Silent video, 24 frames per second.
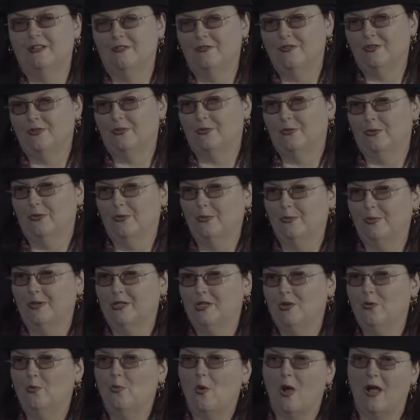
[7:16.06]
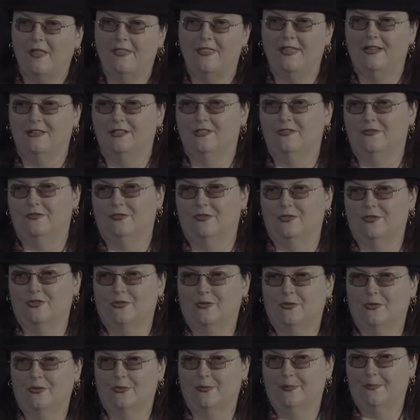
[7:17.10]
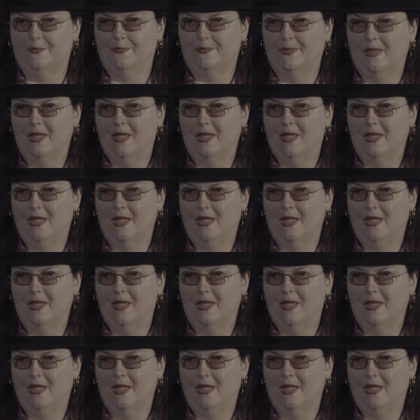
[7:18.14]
of your group, and you want that diverse group.